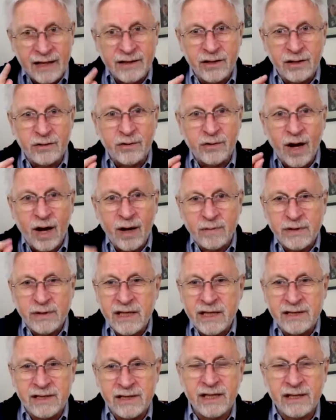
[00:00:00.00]
And the drops,
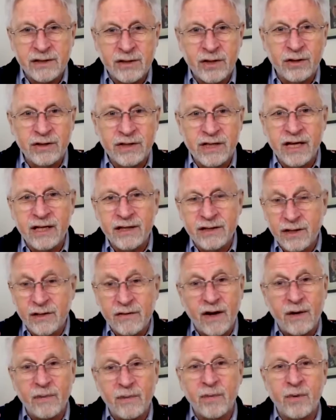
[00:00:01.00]
he says, contains
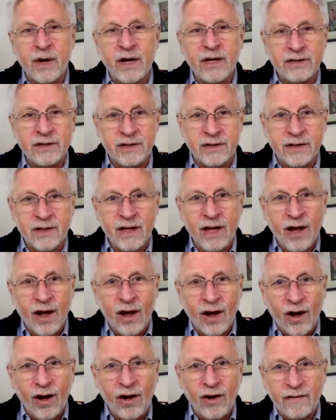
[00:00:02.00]
the vibration
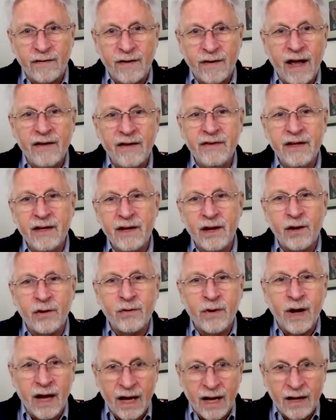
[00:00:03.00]
of having
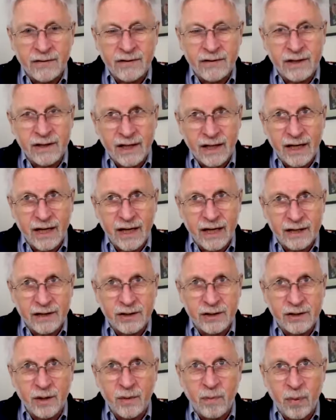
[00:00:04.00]
arrived
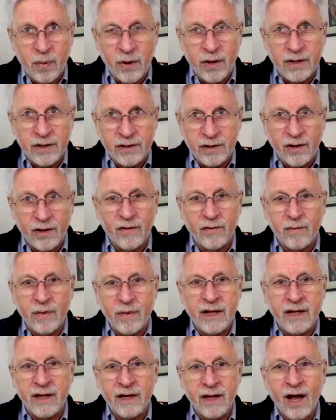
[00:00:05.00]
at the point of
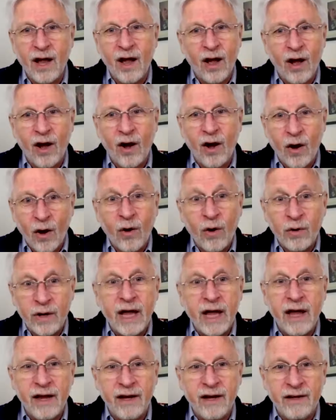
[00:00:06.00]
being
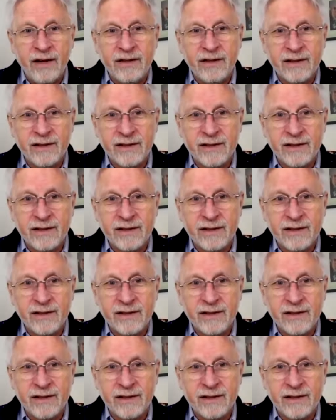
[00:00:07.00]
okay,